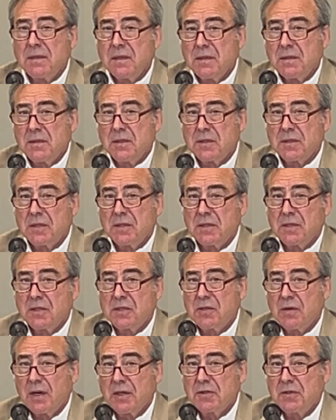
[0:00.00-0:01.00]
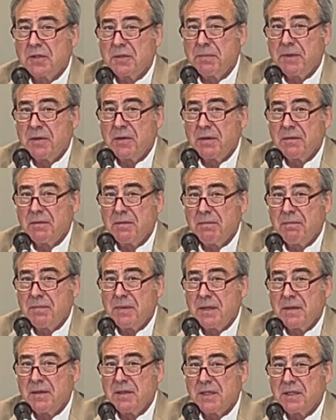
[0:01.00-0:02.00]
Just the structure's been
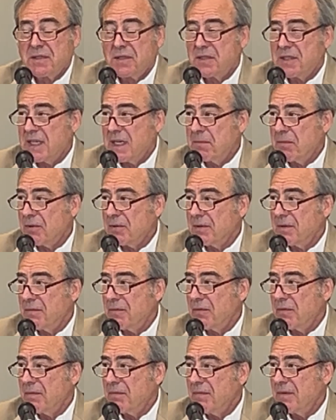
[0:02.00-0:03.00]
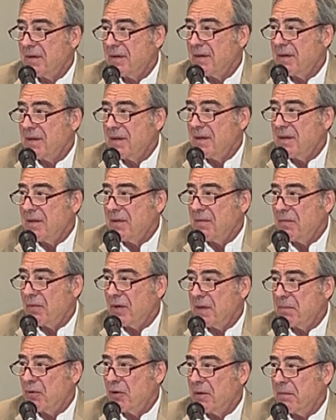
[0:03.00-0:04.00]
disassembled and re-put